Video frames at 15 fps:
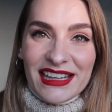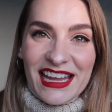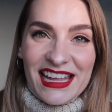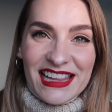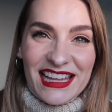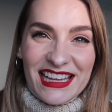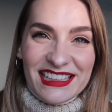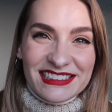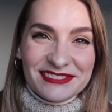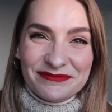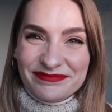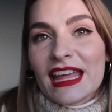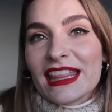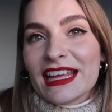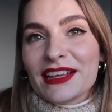lately.
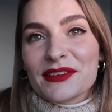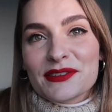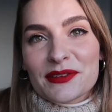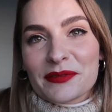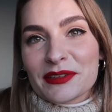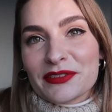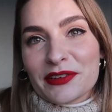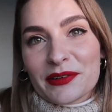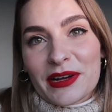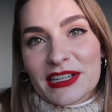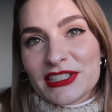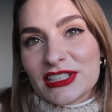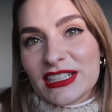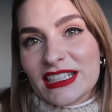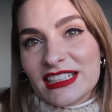Thank you so much for
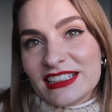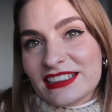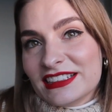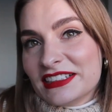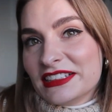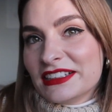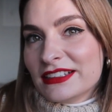watching.